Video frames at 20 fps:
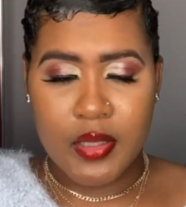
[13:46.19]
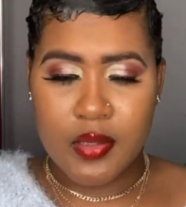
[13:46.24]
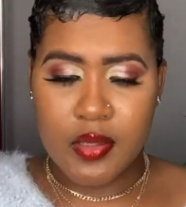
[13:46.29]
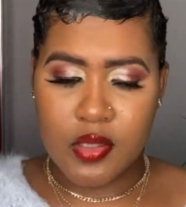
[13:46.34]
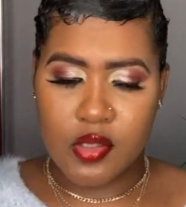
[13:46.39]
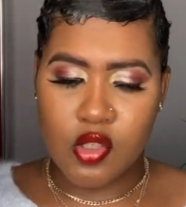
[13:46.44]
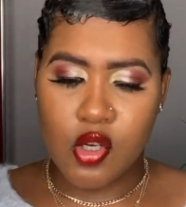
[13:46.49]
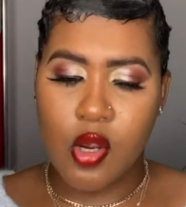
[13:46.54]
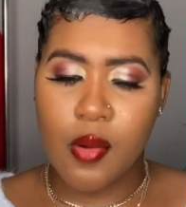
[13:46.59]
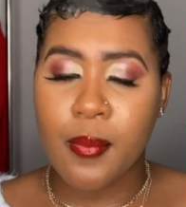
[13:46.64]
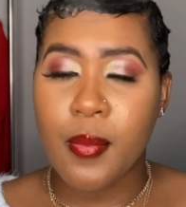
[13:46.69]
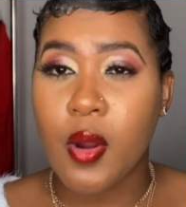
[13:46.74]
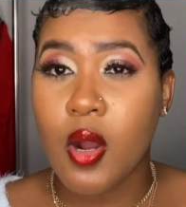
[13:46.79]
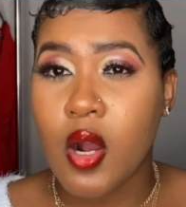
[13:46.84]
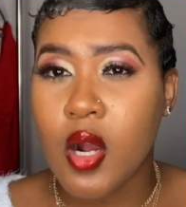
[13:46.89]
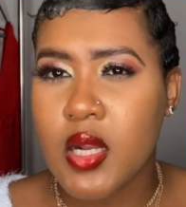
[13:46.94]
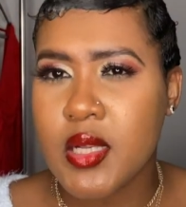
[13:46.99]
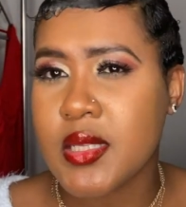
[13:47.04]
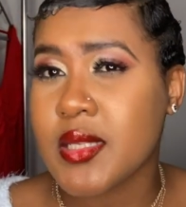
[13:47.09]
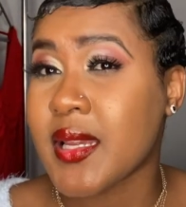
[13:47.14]
the top
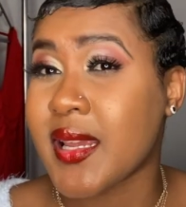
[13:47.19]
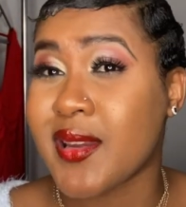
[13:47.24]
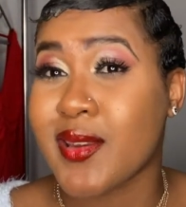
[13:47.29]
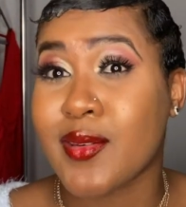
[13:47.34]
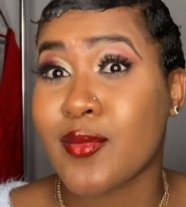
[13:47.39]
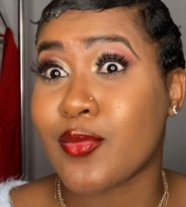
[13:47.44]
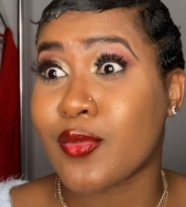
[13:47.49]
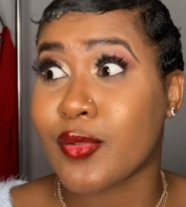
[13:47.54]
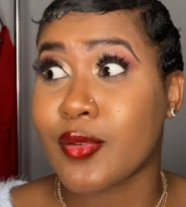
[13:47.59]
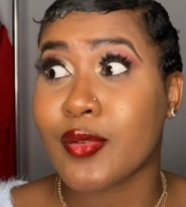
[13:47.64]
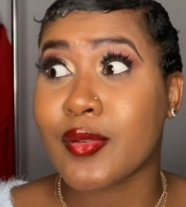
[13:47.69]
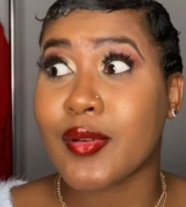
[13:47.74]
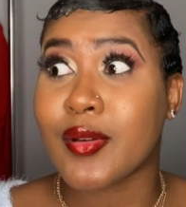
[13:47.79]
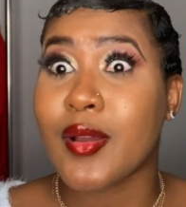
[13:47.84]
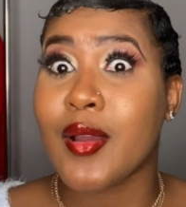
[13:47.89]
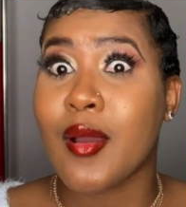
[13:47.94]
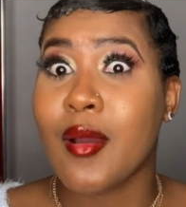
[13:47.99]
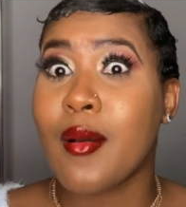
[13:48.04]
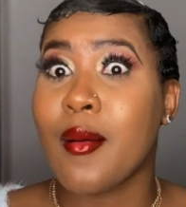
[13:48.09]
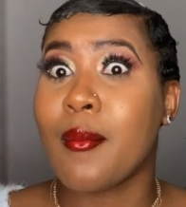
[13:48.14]
part and it would
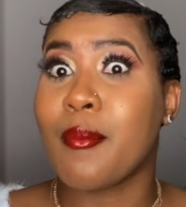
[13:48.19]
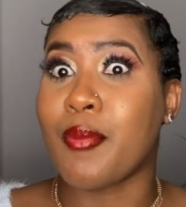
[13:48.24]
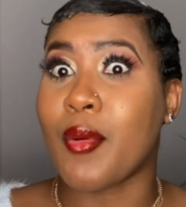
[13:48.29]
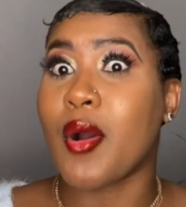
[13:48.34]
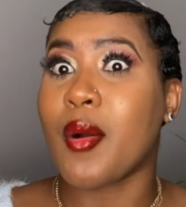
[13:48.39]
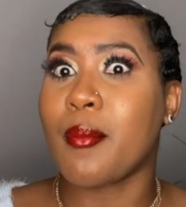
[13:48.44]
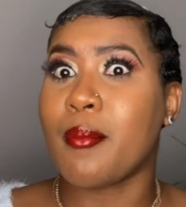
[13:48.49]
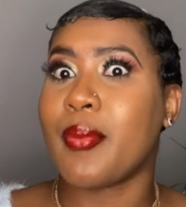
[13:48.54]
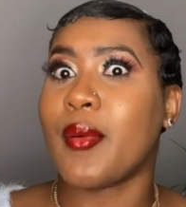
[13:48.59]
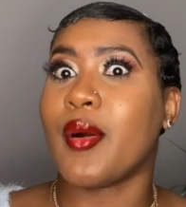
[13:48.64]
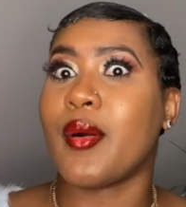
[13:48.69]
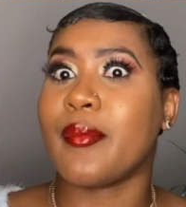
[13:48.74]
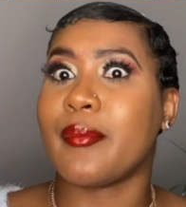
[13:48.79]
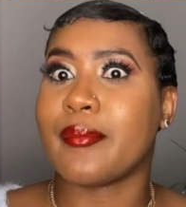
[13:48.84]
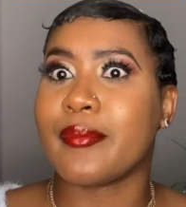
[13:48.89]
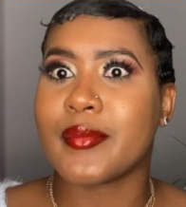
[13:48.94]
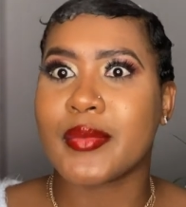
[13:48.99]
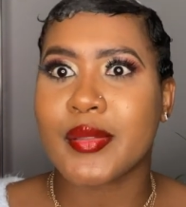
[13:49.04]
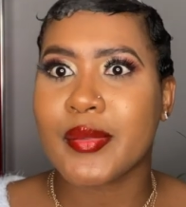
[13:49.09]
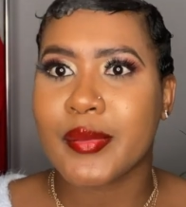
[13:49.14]
look bomb
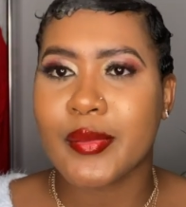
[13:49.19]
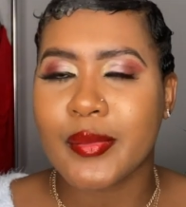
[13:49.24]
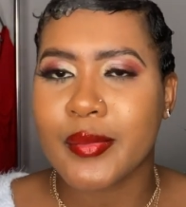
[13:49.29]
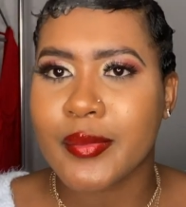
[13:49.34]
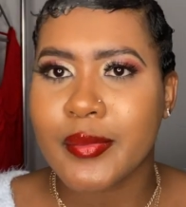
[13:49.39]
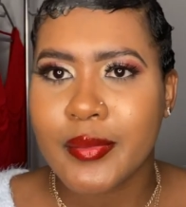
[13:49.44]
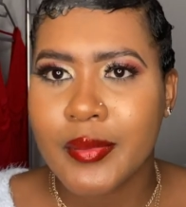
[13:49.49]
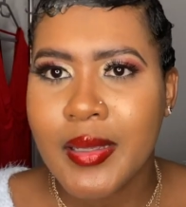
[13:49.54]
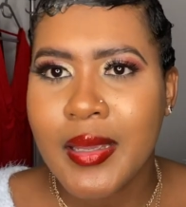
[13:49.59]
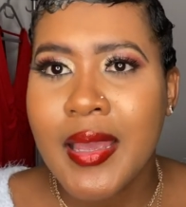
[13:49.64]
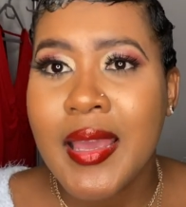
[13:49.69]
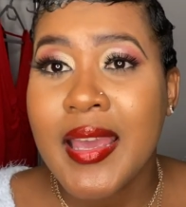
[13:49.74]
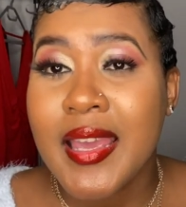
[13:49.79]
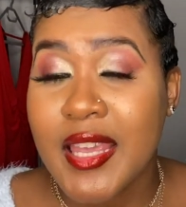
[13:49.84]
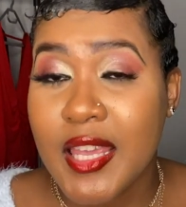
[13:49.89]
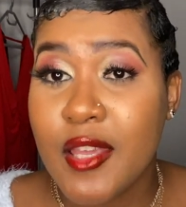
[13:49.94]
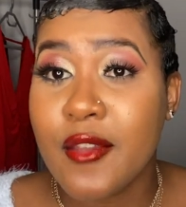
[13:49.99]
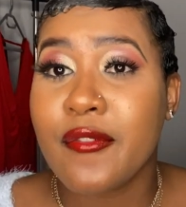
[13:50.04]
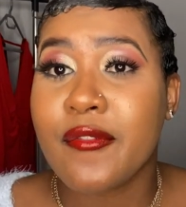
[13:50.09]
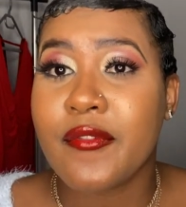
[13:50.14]
bomb. So
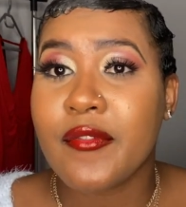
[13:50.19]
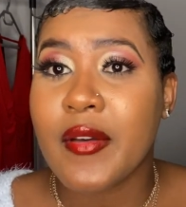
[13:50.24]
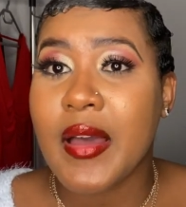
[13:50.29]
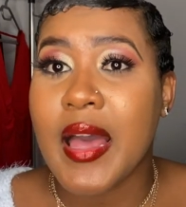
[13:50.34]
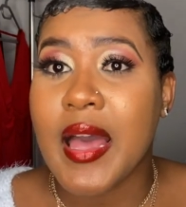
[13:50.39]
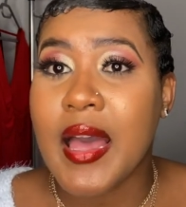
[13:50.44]
if